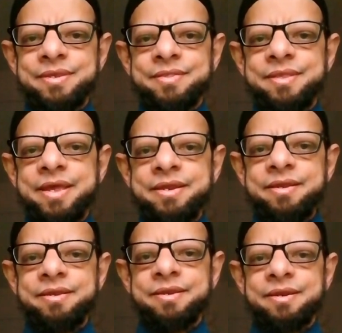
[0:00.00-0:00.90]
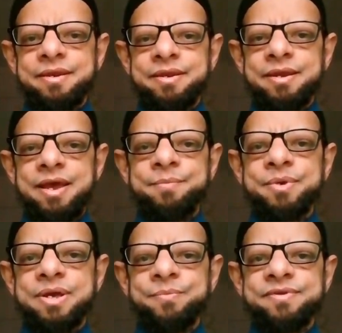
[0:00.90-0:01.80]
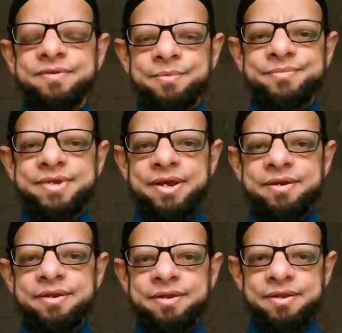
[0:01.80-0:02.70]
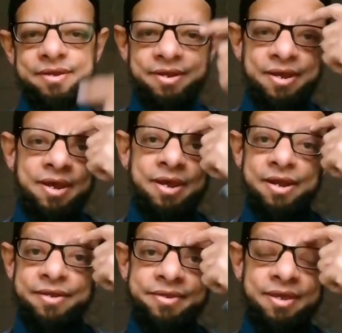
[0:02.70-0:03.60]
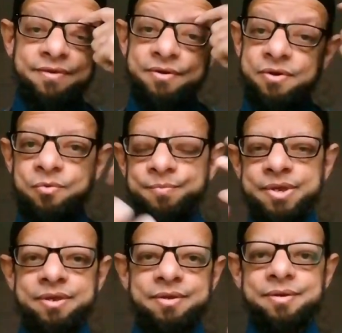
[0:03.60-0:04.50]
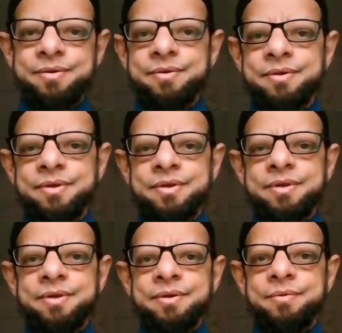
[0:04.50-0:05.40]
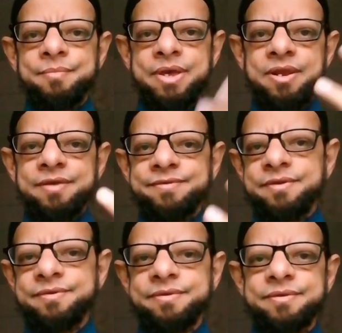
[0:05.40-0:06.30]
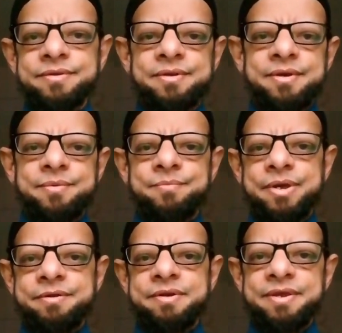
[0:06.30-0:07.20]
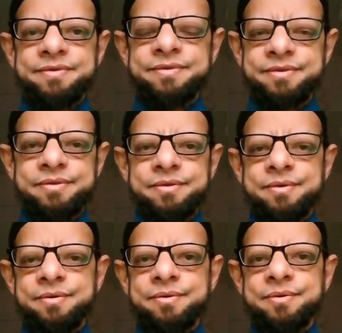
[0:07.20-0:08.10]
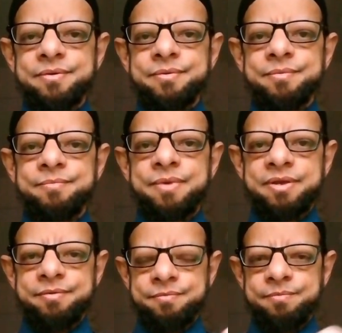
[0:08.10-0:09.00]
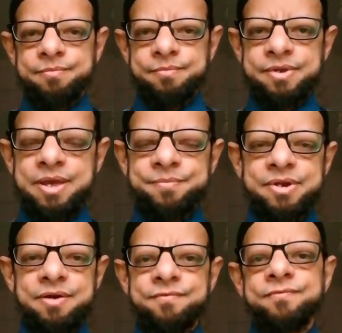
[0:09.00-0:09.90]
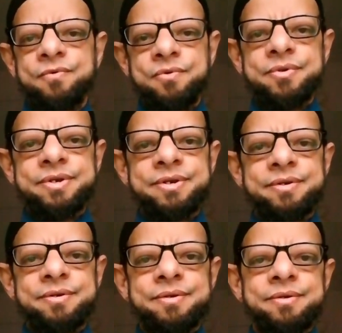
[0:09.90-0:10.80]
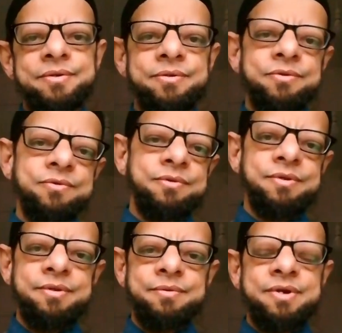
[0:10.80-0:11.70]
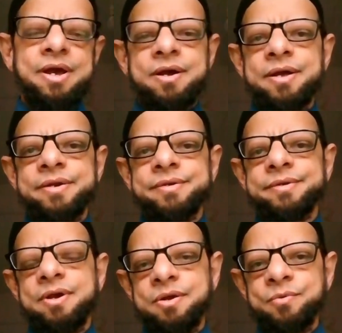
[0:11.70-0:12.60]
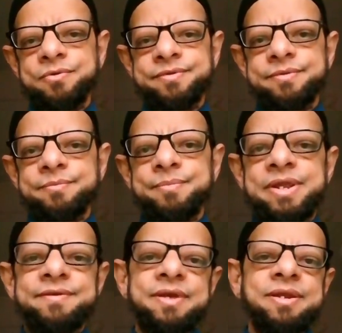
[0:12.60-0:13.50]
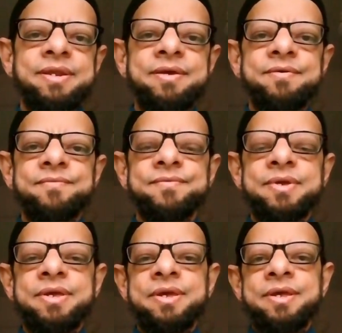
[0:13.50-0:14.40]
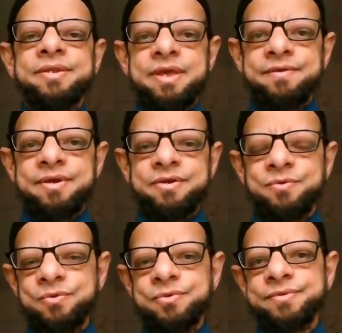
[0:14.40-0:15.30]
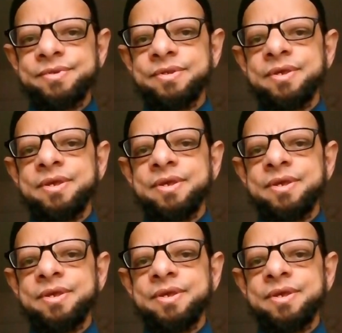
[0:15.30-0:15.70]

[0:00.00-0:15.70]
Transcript: Then I become the subject, and things around me, my glasses, my dress, my camera, phone, car, house, place I live, things I use,